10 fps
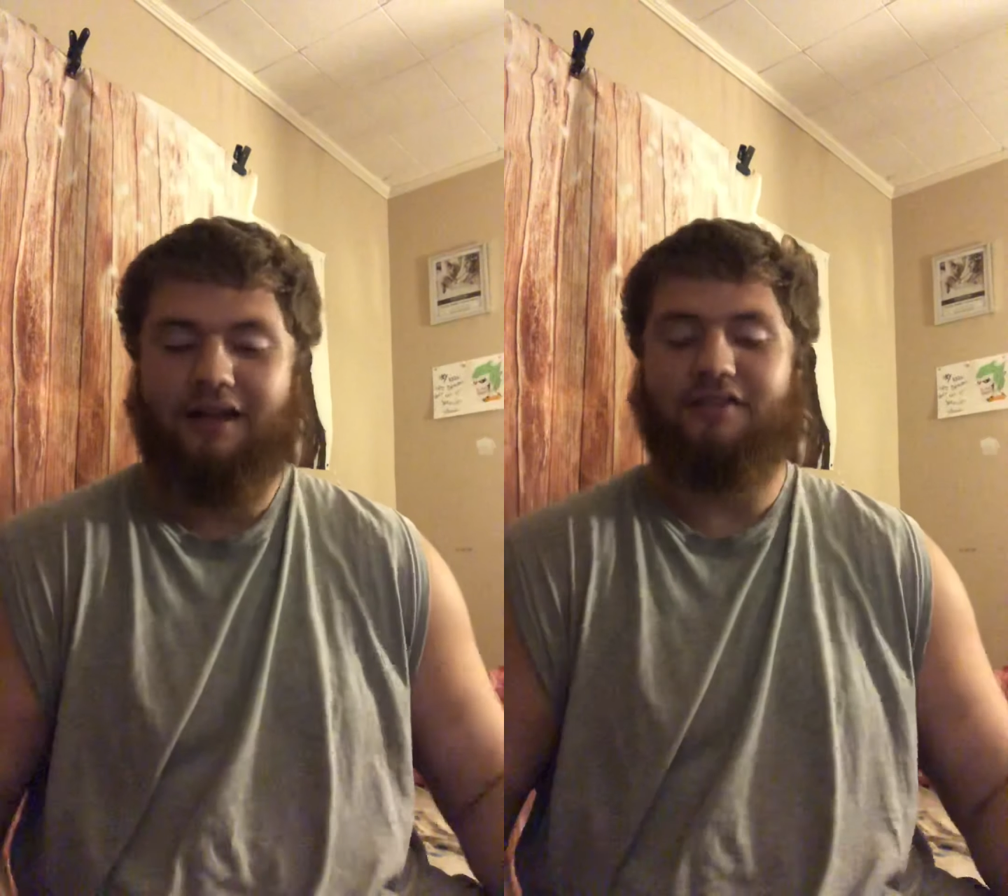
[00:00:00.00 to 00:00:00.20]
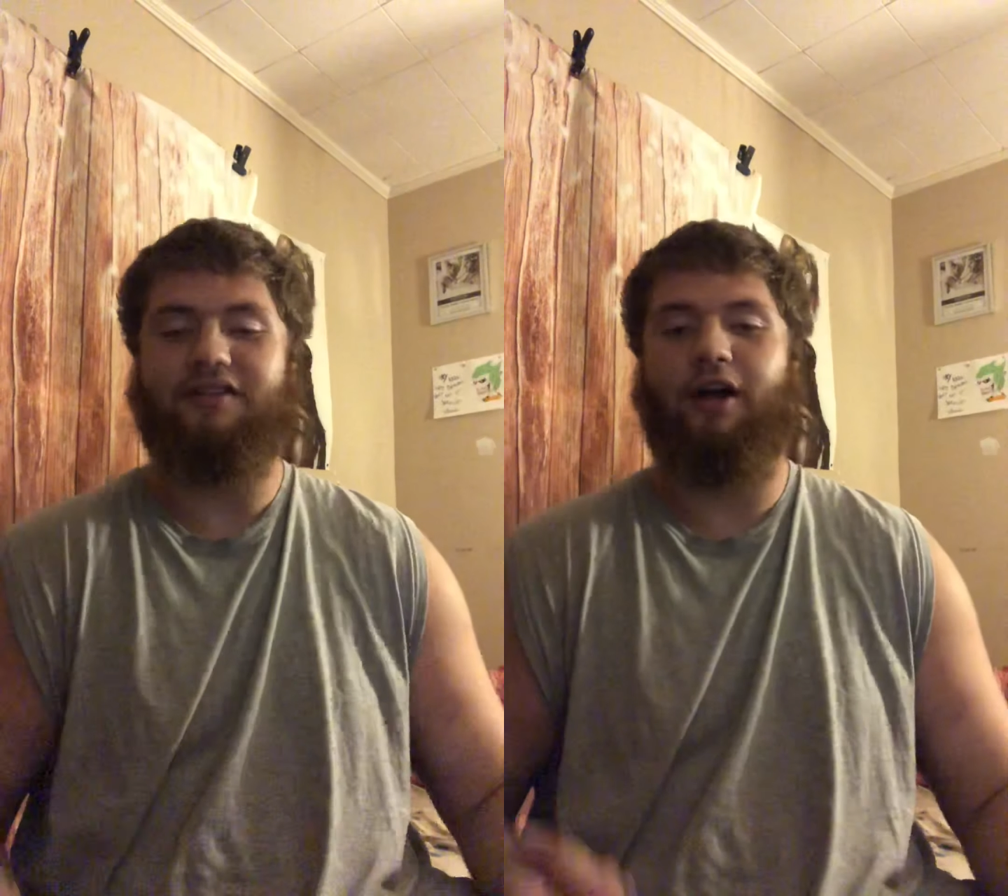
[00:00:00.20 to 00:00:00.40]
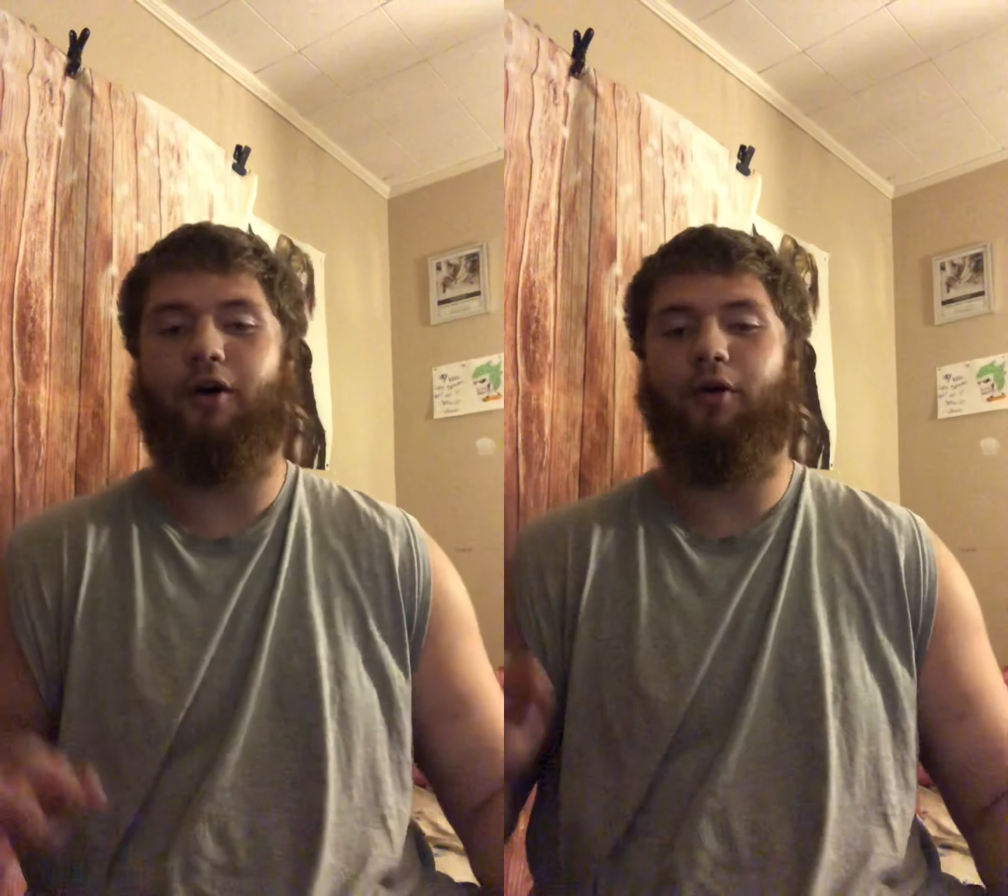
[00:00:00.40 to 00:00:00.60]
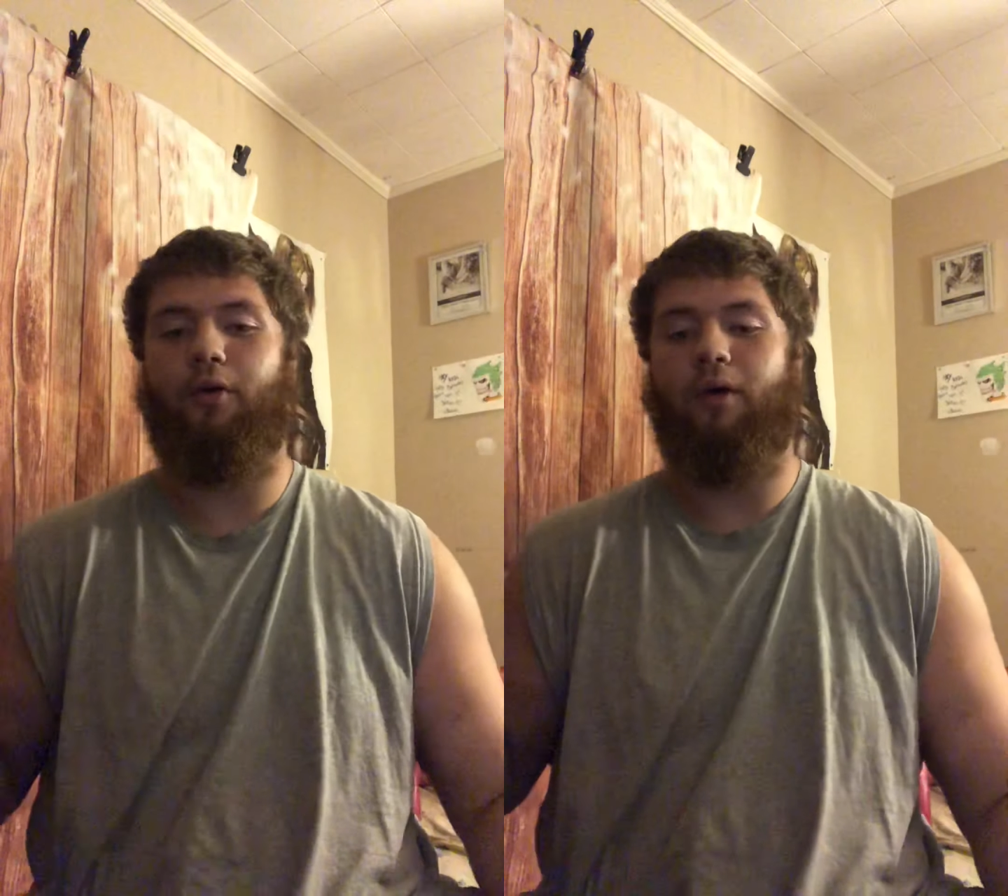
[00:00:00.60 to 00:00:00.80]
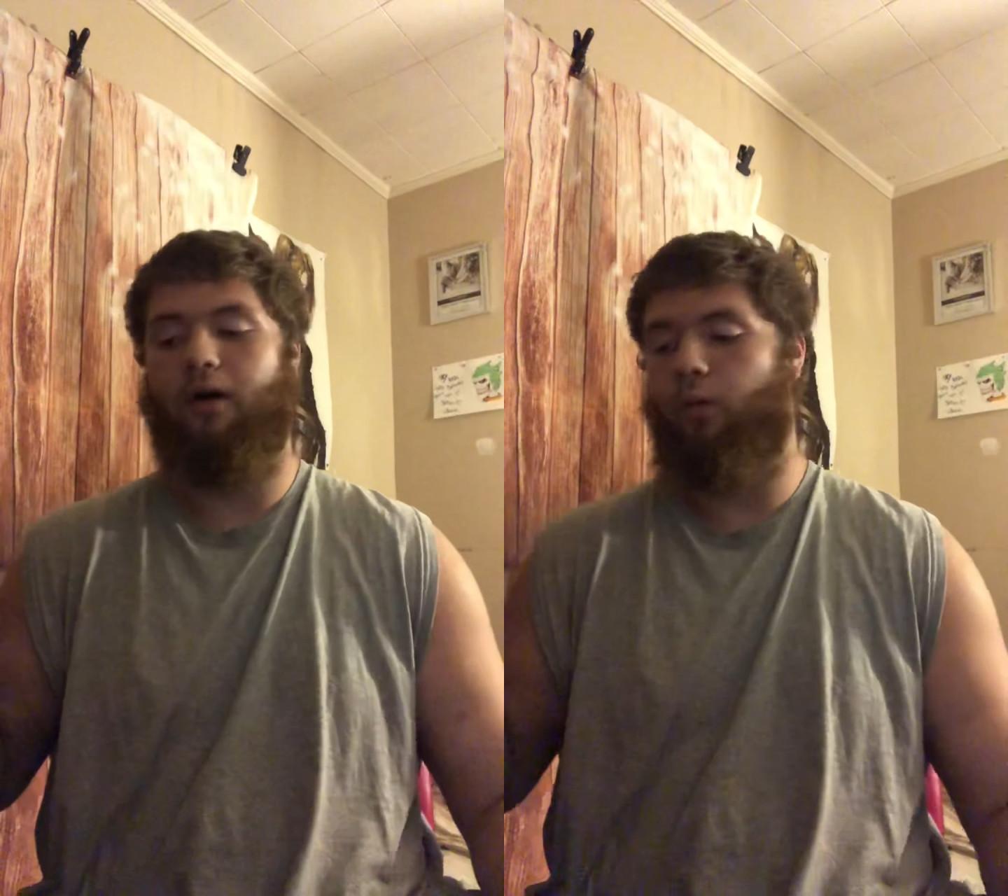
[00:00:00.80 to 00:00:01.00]

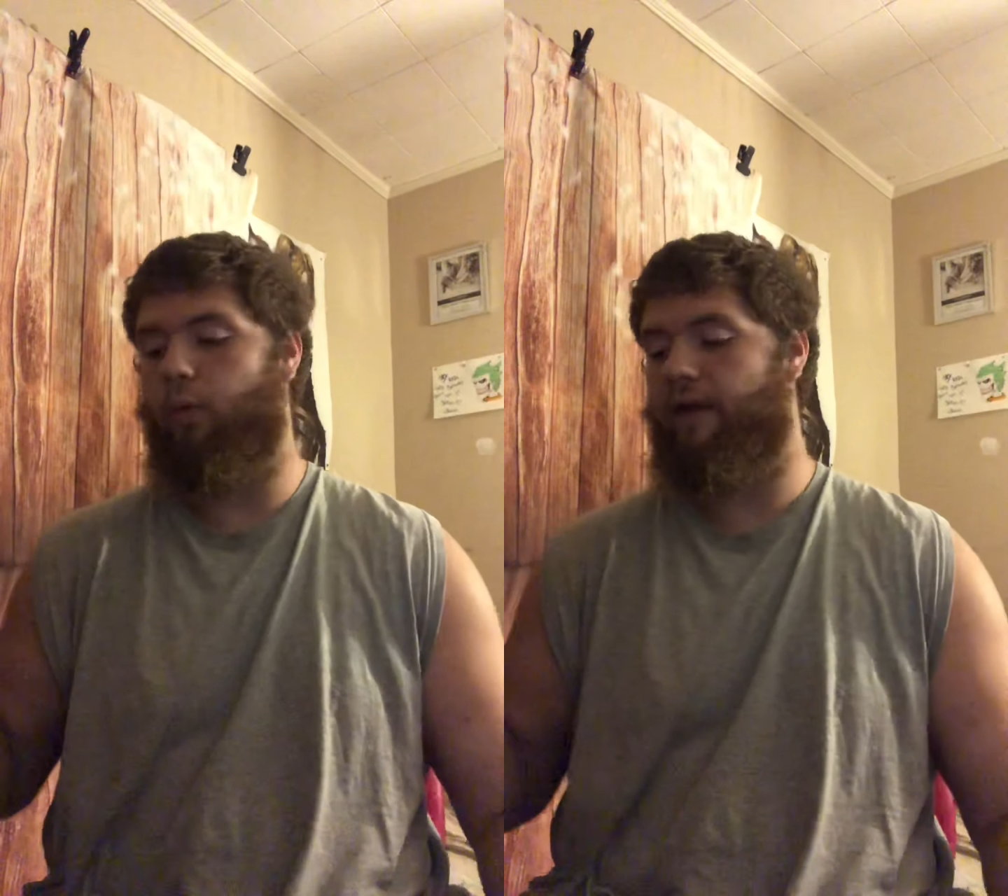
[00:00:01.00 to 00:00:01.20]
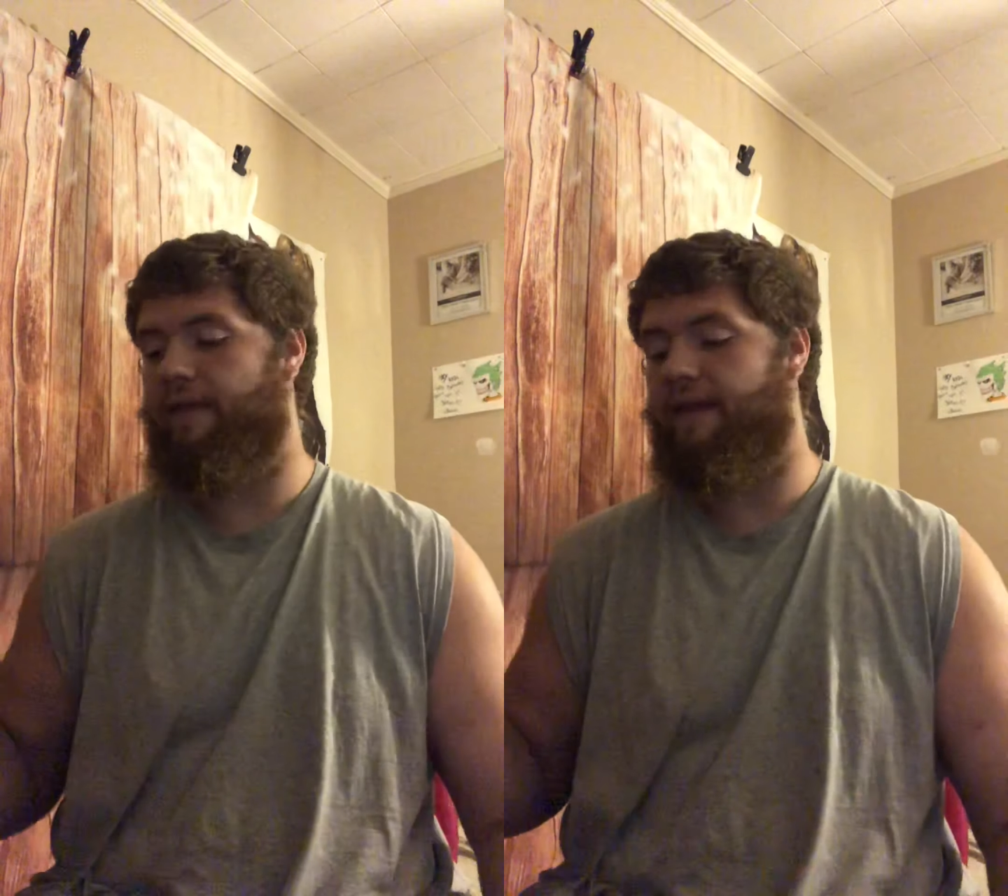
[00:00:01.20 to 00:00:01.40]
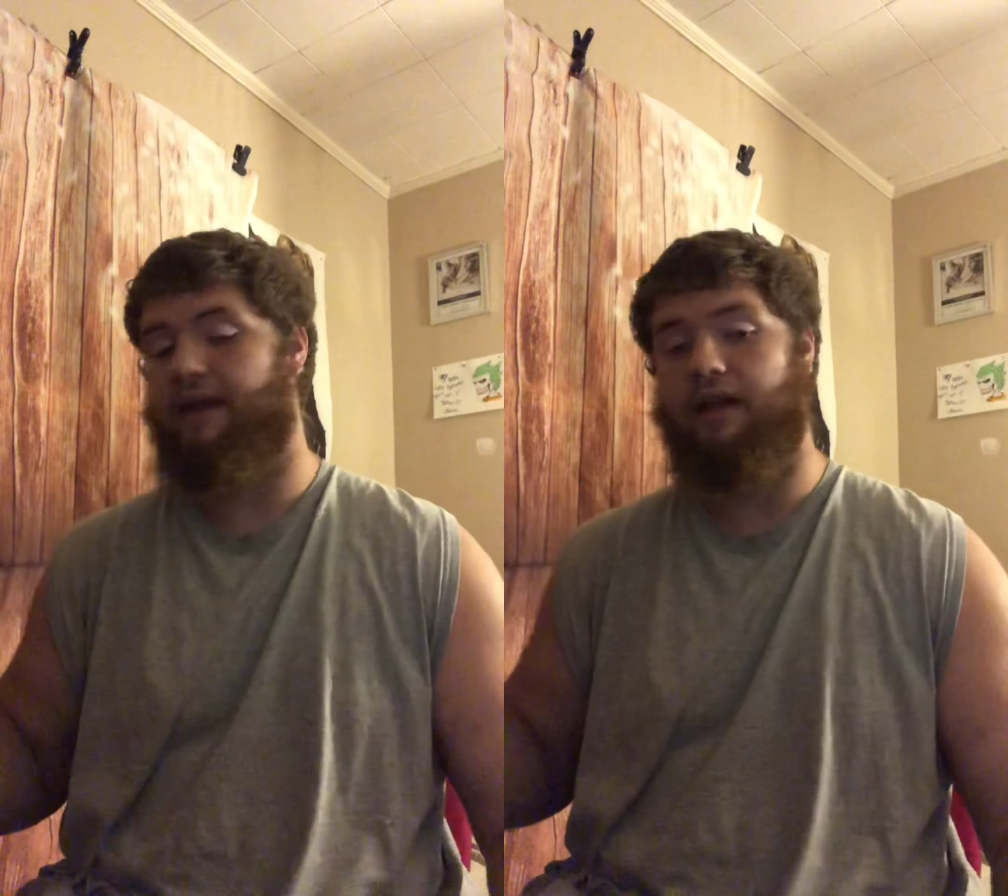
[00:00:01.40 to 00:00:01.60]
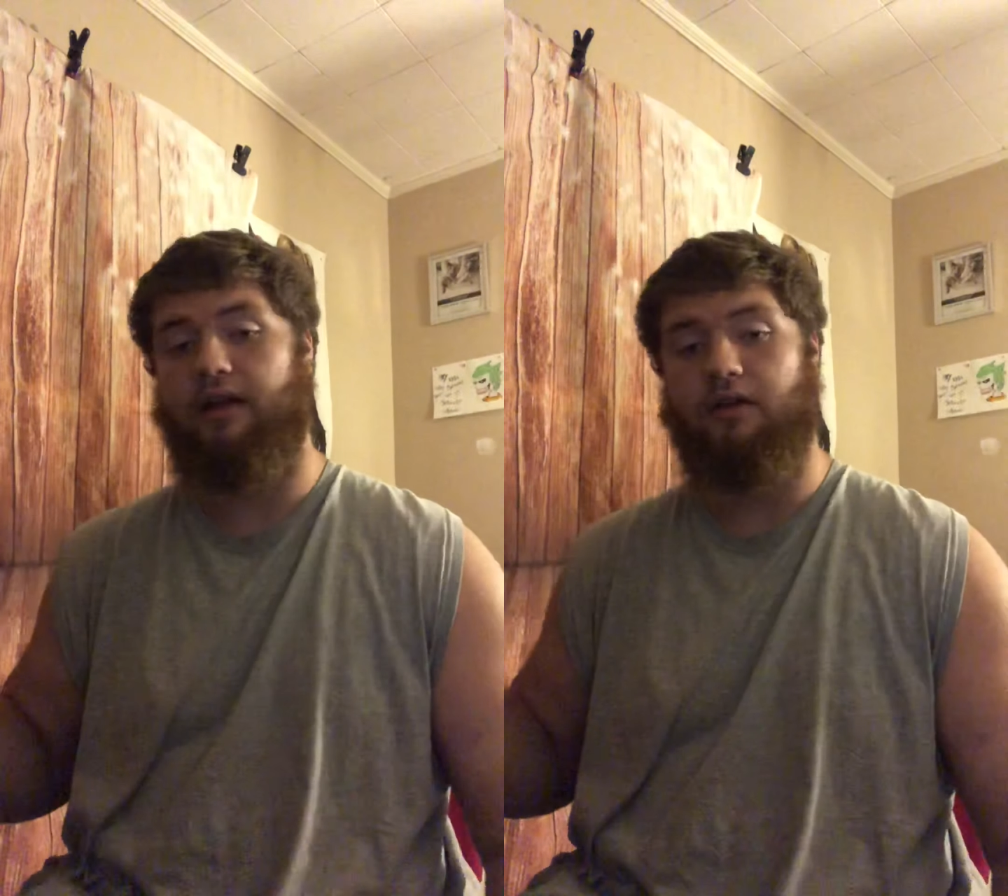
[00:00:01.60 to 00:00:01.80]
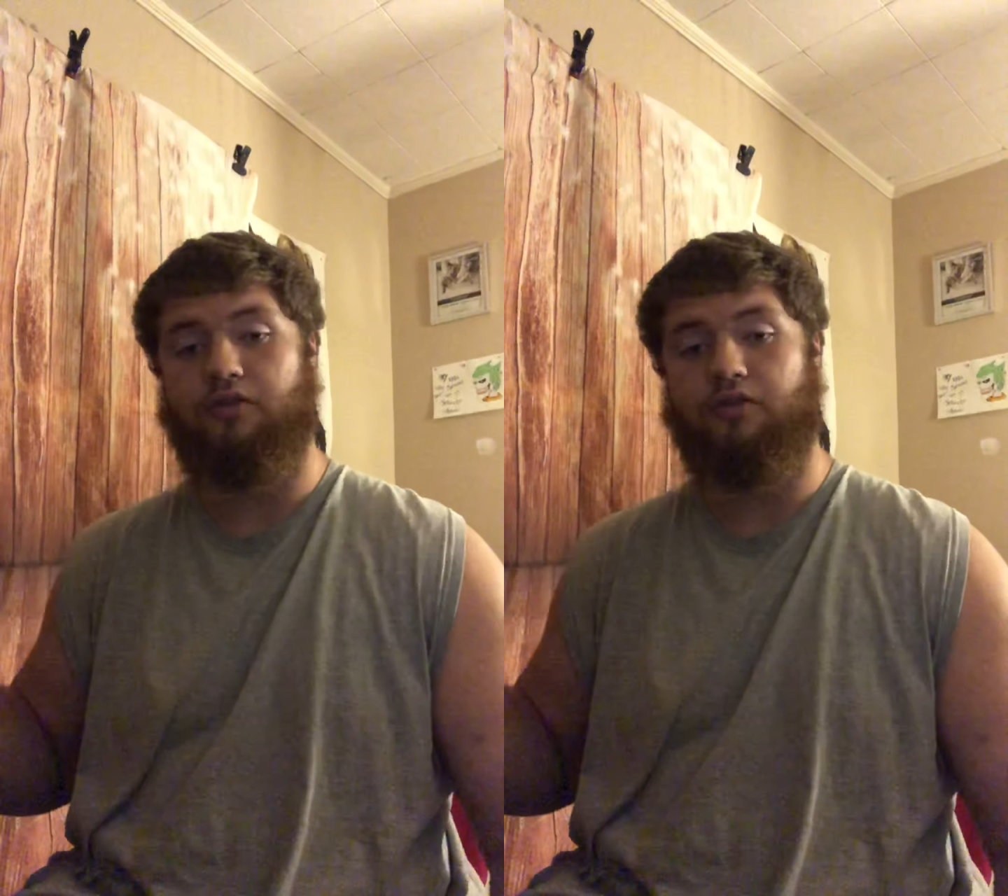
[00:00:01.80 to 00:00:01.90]
so with the